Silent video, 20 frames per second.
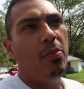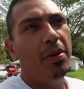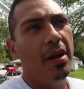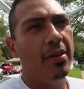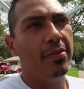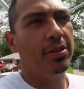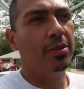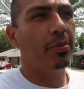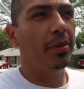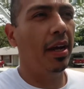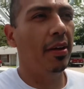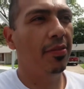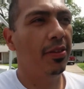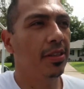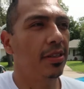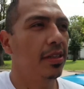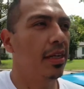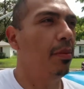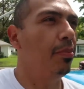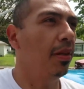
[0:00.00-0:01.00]
hope I have some
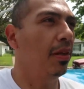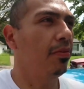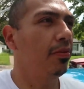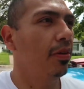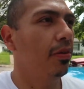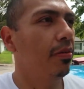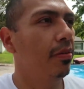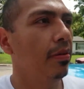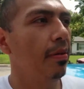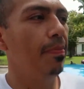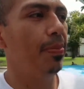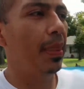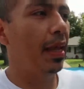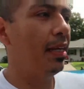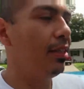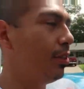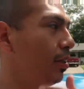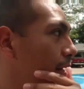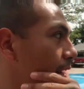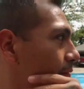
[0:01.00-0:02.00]
knifeless tape
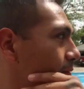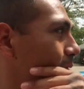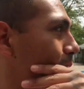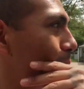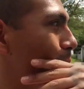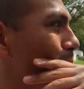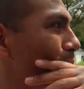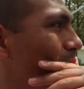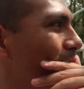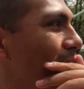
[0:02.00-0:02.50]
left. I should have some.